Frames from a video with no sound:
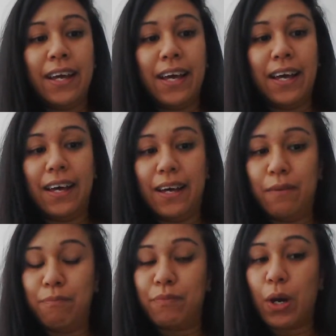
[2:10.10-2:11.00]

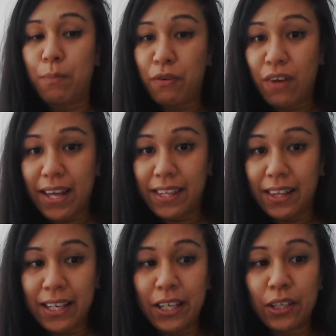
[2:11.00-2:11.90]
I'll provide the
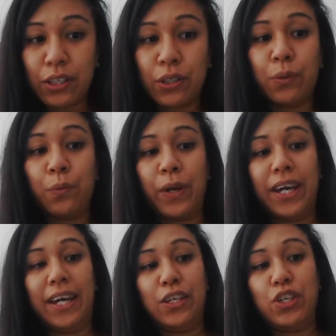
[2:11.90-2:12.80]
link
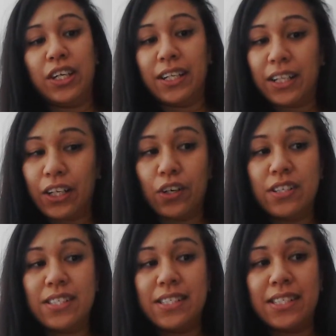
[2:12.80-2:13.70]
where you can click on
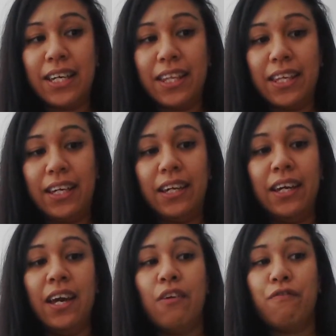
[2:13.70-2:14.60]
to see the
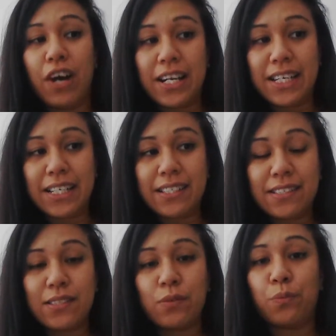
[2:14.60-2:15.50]

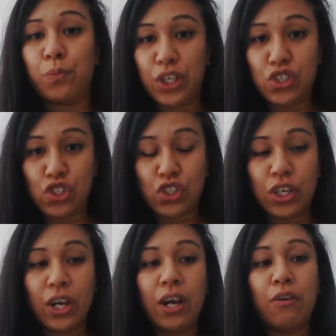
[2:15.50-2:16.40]
findings, which
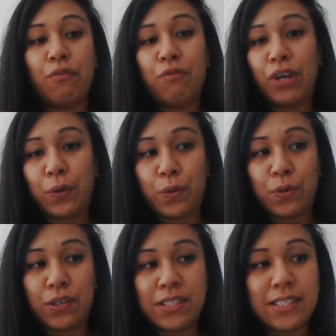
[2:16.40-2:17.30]

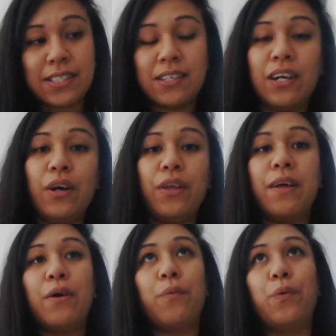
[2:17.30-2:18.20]
records
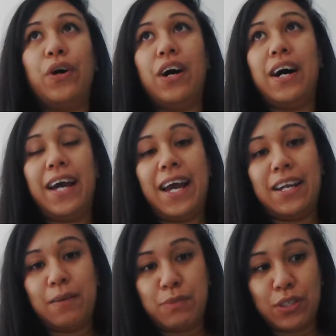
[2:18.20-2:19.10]
what I had
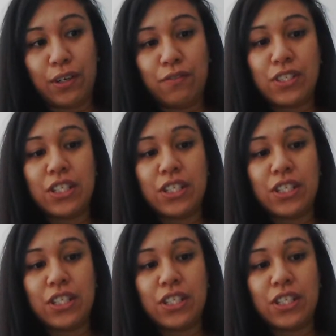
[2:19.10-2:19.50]
observed